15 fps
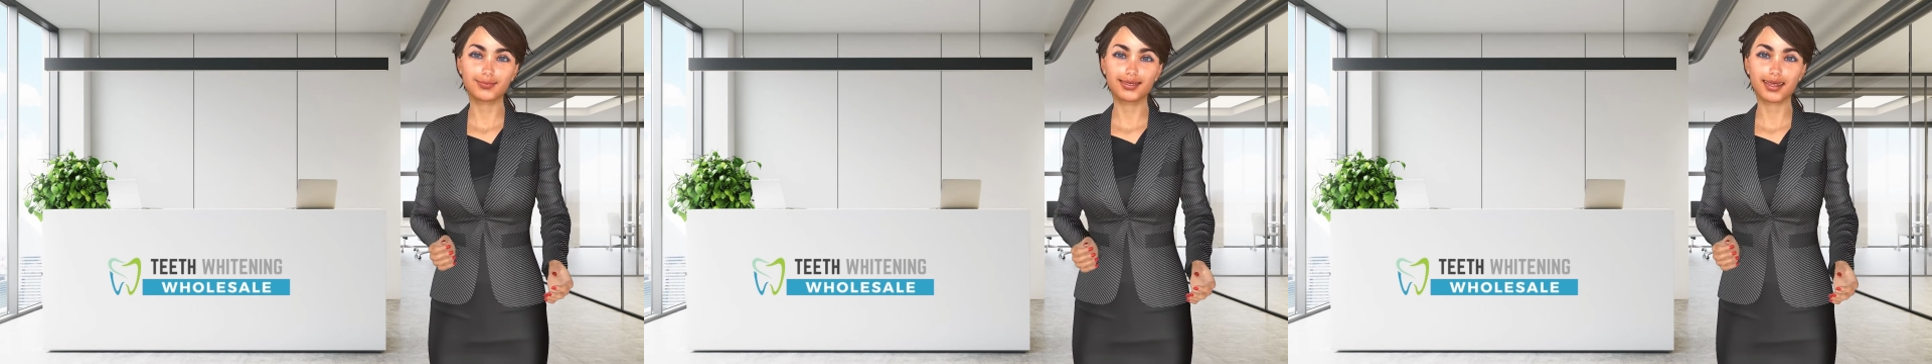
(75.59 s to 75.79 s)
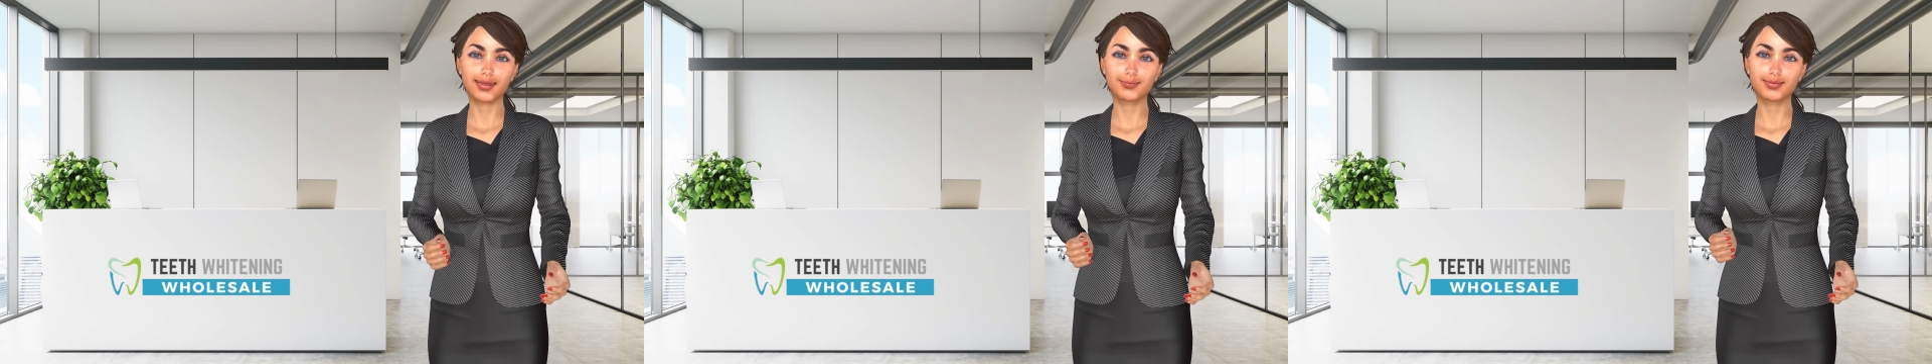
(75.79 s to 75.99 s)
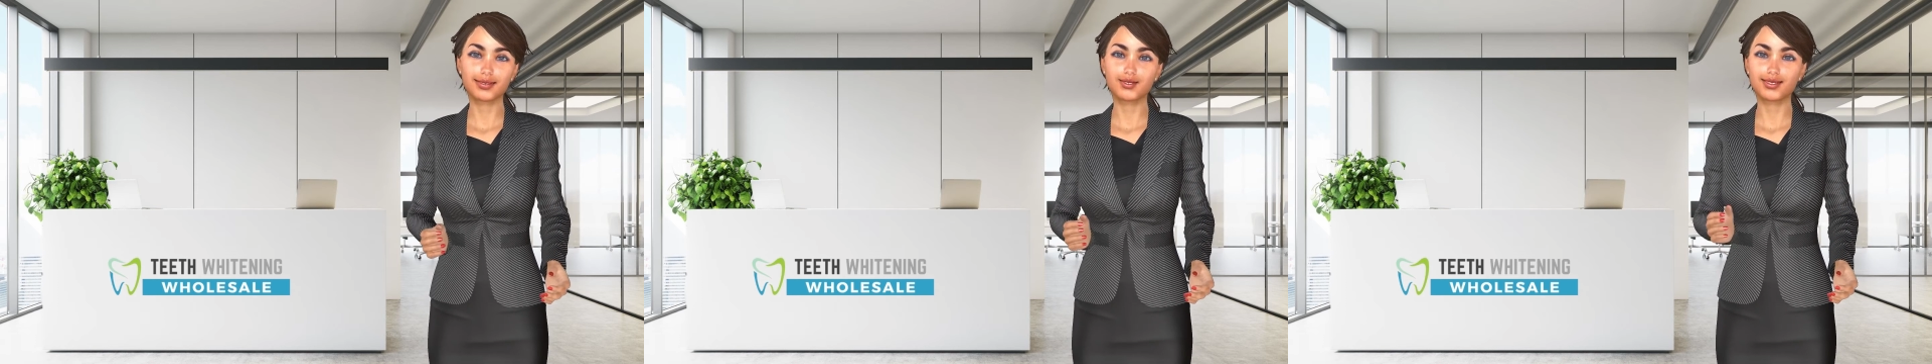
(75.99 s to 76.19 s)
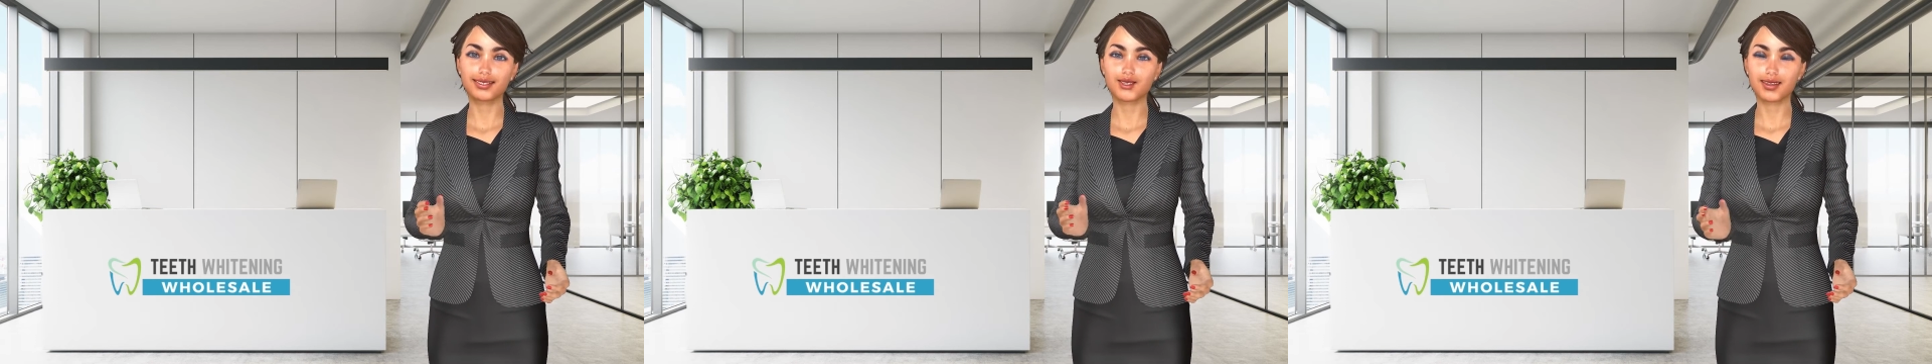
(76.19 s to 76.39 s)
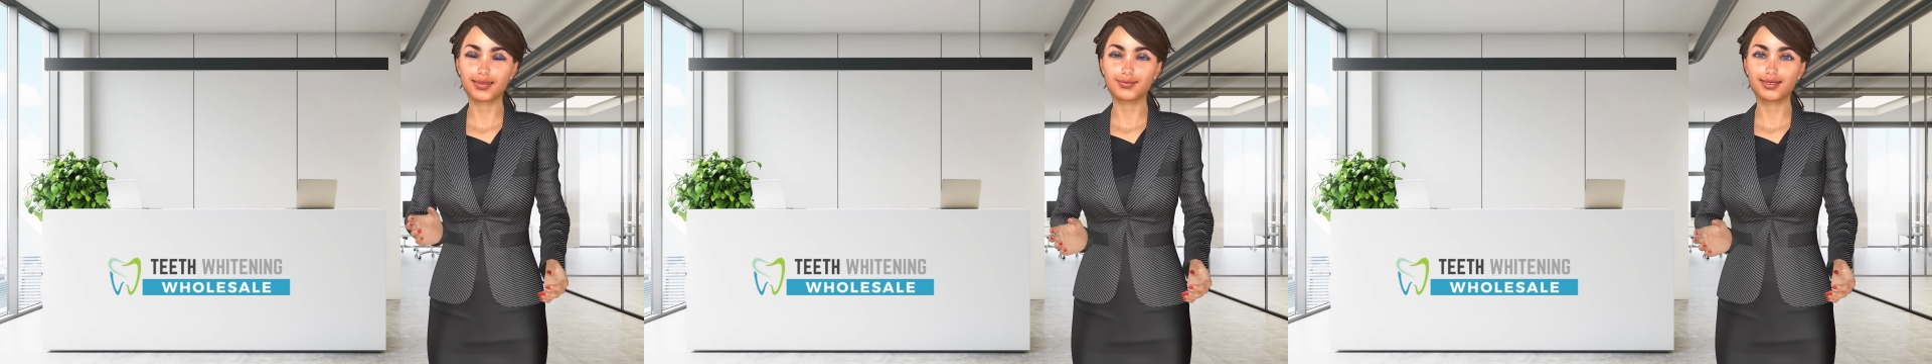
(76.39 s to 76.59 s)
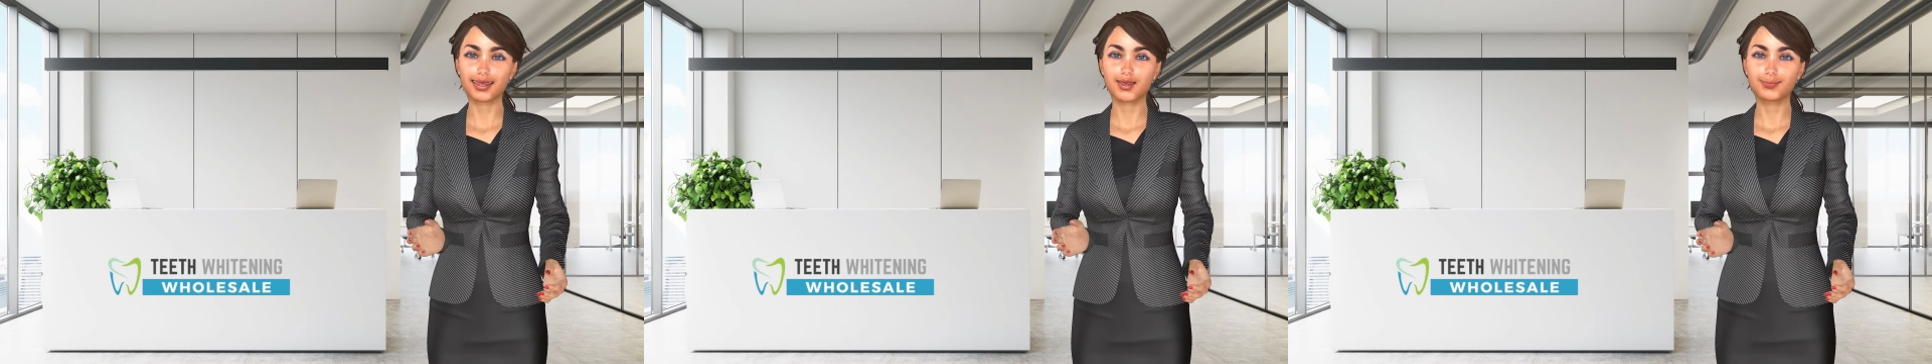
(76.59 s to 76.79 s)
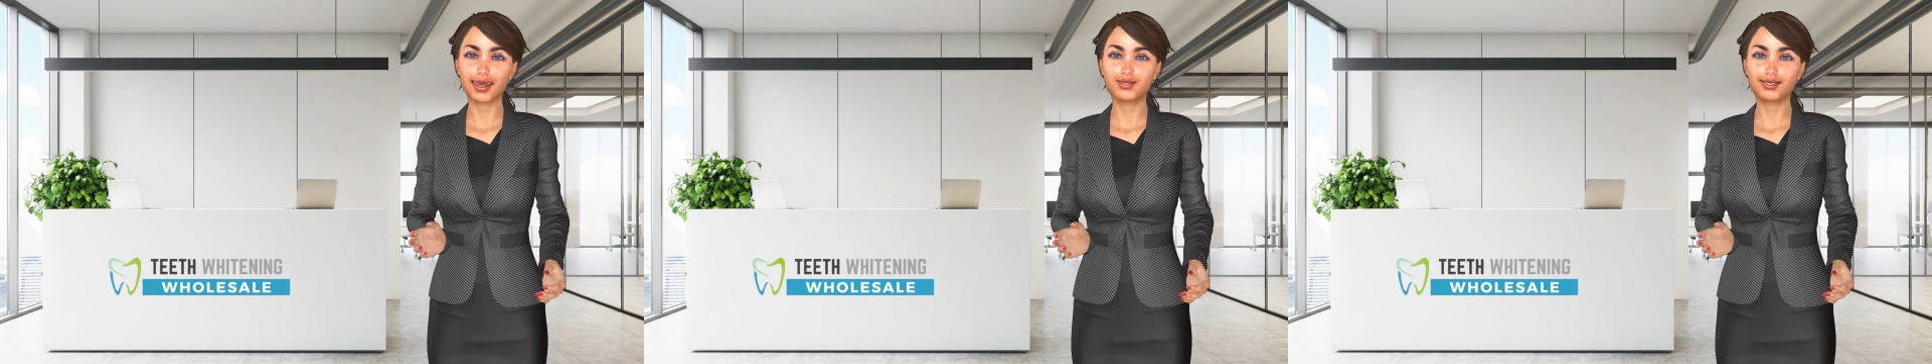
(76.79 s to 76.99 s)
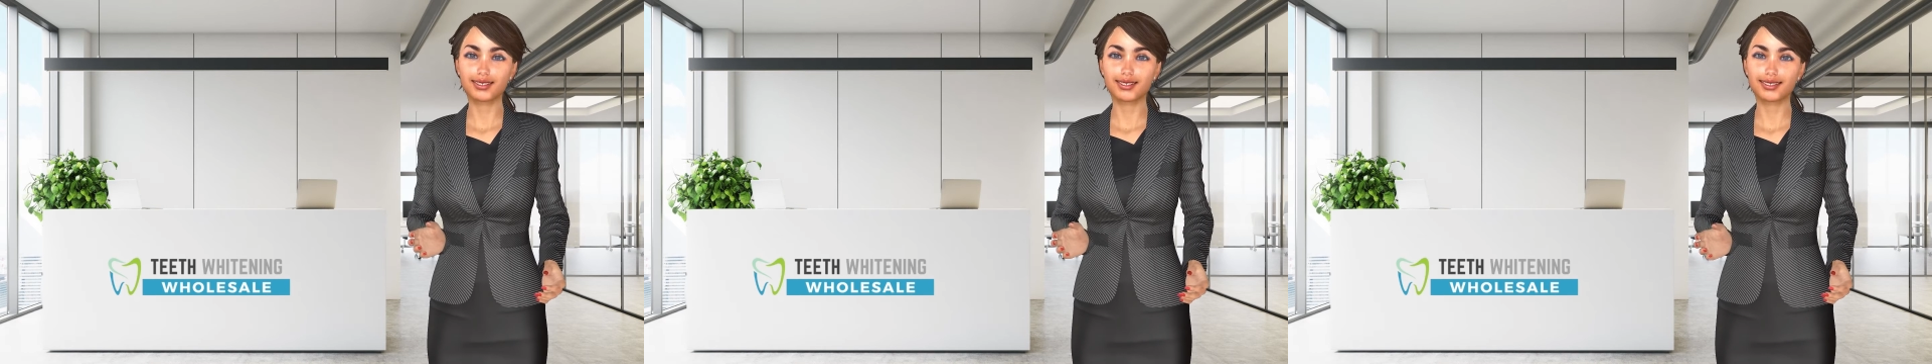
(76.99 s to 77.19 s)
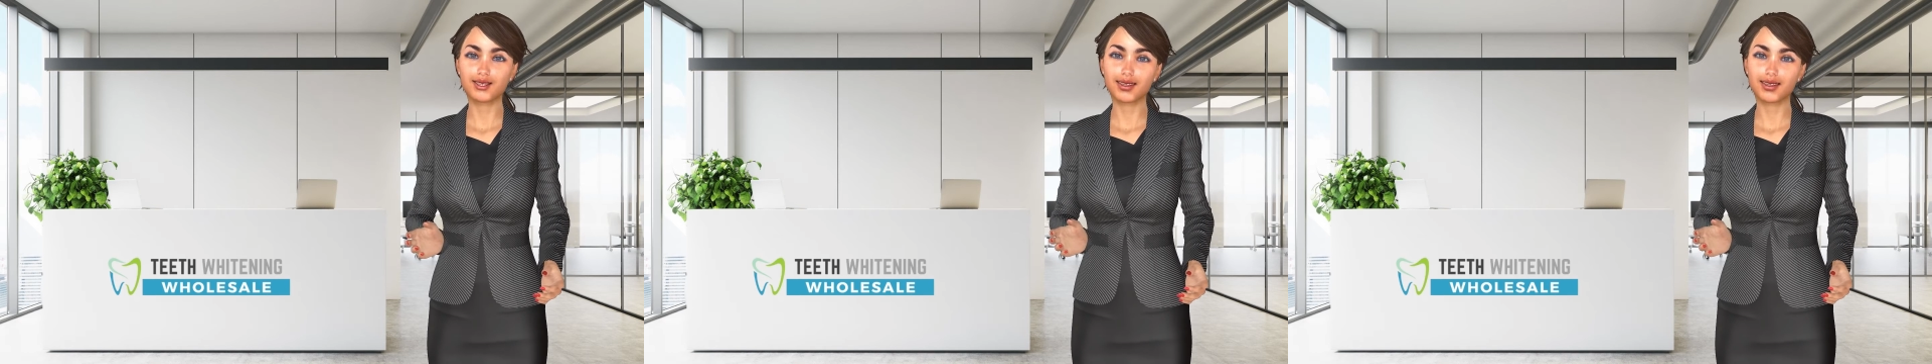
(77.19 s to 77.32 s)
only offer the best products